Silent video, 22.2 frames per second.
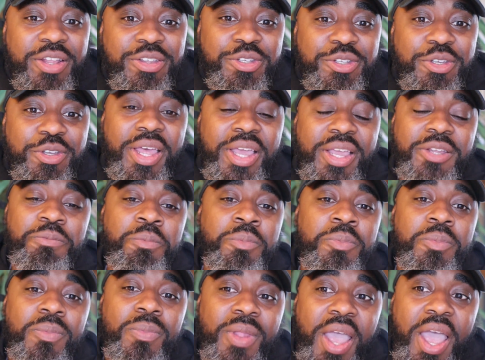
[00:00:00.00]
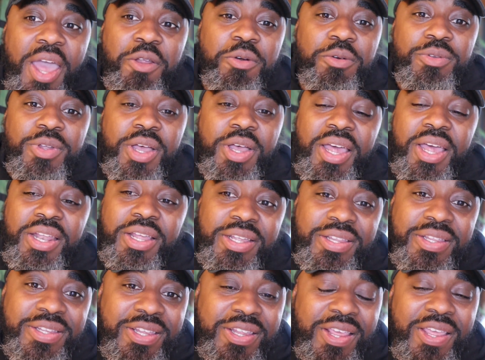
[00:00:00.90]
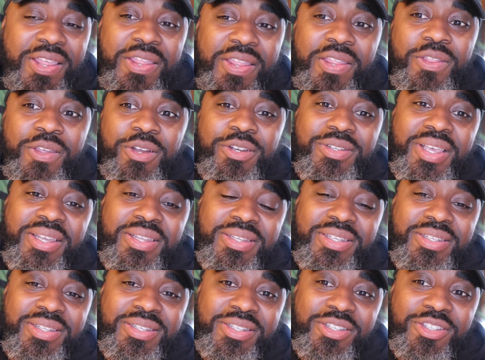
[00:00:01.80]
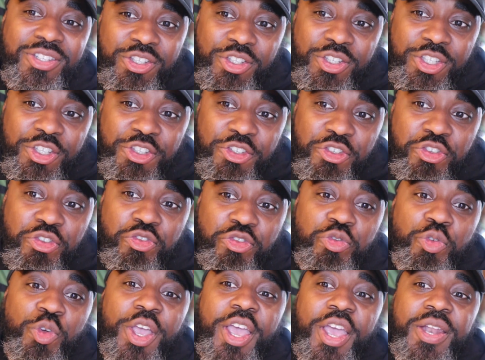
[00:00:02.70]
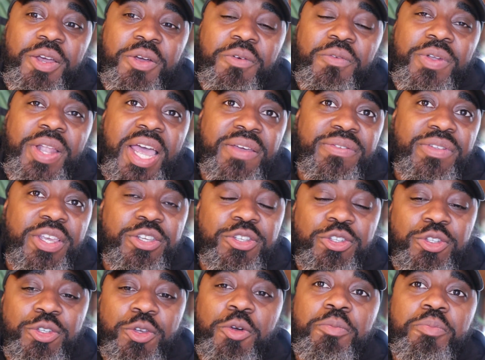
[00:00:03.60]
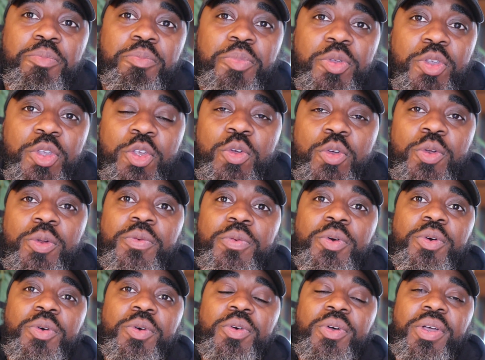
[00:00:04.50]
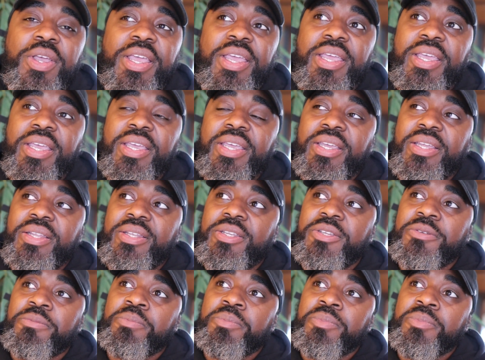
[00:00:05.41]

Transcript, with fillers: And so like I don't, I, there's like this just this thread of life that's so beautiful and